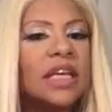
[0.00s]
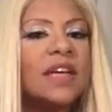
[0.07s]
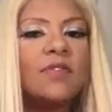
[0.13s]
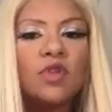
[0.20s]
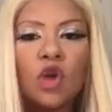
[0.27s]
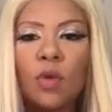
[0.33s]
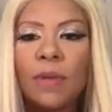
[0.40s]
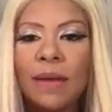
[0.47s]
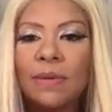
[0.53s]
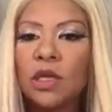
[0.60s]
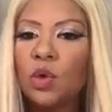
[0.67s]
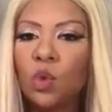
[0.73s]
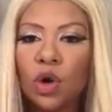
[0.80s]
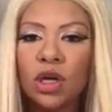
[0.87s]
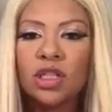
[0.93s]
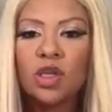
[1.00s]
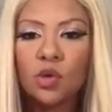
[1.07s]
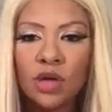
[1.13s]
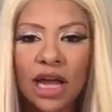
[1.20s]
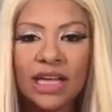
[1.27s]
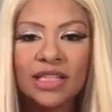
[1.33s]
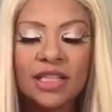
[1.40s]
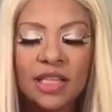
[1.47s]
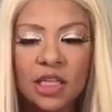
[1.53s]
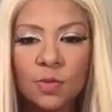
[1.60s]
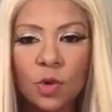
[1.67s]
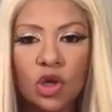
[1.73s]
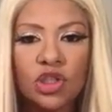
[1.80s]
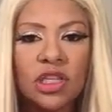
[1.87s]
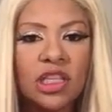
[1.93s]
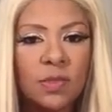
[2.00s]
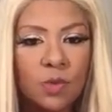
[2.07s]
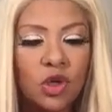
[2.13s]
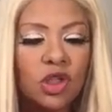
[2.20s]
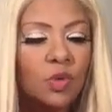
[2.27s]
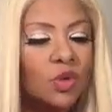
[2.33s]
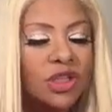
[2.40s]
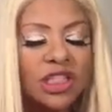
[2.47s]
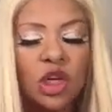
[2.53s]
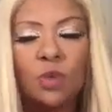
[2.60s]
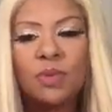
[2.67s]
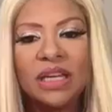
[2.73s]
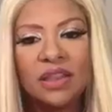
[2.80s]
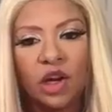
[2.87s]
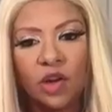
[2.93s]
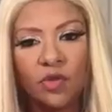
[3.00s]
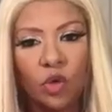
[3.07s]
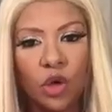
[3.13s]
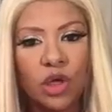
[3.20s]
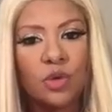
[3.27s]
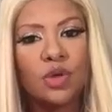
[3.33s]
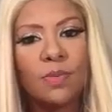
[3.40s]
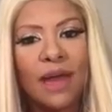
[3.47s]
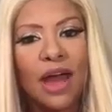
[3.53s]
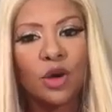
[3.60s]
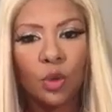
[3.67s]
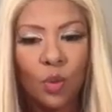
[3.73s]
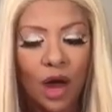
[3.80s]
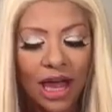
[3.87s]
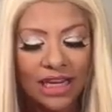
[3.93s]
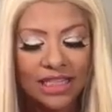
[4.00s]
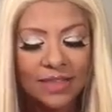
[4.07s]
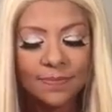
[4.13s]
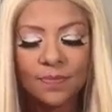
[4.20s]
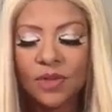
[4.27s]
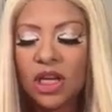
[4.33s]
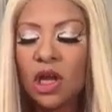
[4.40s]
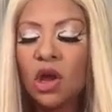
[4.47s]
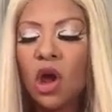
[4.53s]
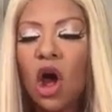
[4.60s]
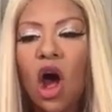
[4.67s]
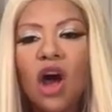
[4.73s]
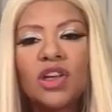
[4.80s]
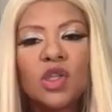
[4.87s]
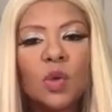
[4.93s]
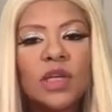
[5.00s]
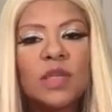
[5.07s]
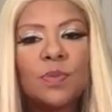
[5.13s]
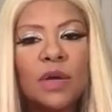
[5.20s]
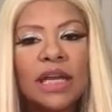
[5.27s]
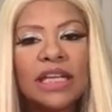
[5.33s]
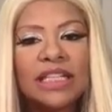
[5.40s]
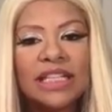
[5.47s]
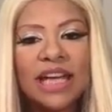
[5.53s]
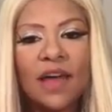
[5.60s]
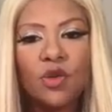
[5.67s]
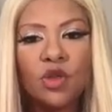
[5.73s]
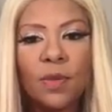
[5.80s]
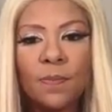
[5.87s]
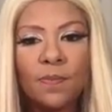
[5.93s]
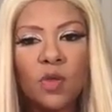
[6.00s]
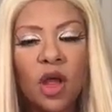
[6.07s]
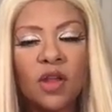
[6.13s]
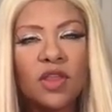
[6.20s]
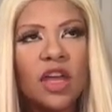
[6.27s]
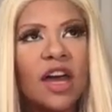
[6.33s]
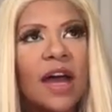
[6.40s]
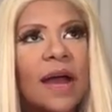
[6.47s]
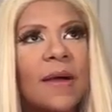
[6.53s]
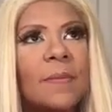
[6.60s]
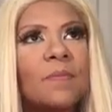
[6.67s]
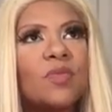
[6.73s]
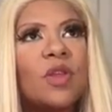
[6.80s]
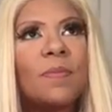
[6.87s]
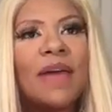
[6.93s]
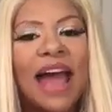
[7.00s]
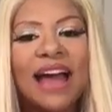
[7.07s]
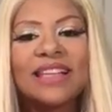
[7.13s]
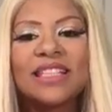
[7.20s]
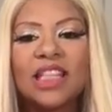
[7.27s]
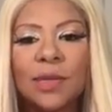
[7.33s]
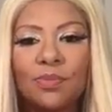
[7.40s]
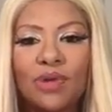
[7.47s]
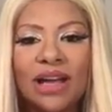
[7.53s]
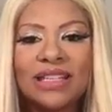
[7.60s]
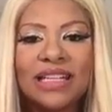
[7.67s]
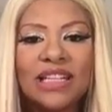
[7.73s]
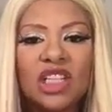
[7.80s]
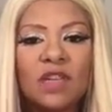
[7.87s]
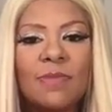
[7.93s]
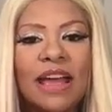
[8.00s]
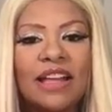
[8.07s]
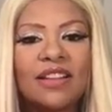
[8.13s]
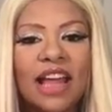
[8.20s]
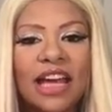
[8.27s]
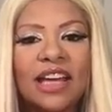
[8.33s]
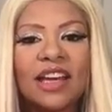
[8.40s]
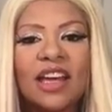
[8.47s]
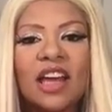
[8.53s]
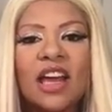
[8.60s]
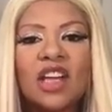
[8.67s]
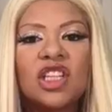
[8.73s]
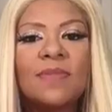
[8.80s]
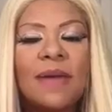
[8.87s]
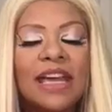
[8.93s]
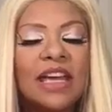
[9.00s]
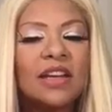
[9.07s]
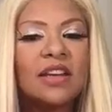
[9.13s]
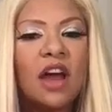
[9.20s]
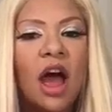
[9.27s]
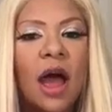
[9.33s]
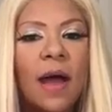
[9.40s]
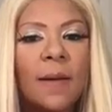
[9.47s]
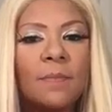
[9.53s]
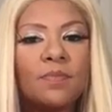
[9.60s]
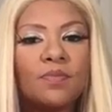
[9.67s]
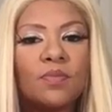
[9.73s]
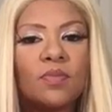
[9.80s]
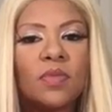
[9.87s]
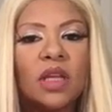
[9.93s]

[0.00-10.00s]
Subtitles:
even though maybe you weren't so nice to this person will still be there for you no matter what. Also, it's bringing together the past and the present to make it, I